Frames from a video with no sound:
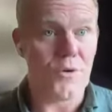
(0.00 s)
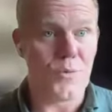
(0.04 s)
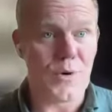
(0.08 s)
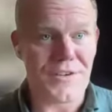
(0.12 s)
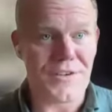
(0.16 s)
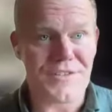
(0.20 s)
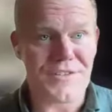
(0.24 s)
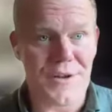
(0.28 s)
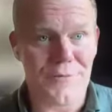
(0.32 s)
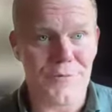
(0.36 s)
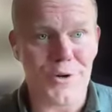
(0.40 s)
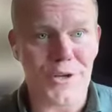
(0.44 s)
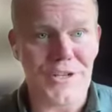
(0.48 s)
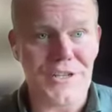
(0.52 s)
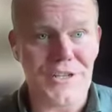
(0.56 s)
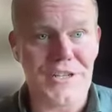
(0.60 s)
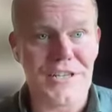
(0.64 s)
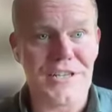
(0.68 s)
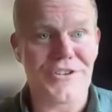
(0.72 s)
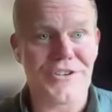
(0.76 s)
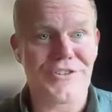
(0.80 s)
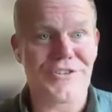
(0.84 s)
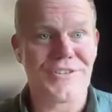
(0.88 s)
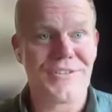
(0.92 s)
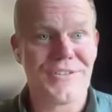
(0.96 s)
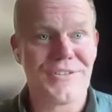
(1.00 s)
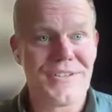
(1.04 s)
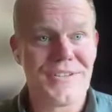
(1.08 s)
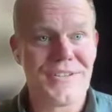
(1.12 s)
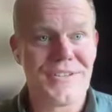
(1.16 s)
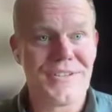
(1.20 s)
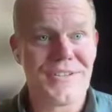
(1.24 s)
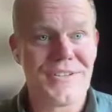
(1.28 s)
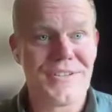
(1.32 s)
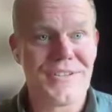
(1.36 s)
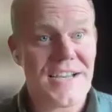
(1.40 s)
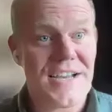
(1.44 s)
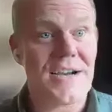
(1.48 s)
of a West African
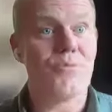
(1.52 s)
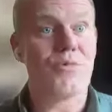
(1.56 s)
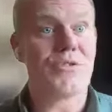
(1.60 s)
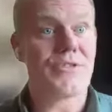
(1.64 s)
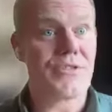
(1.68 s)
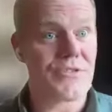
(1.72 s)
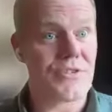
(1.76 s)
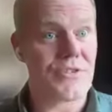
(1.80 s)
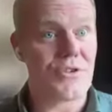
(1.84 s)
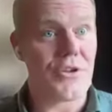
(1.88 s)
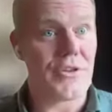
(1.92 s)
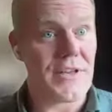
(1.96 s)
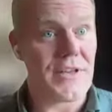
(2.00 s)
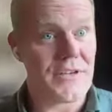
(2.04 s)
nation, which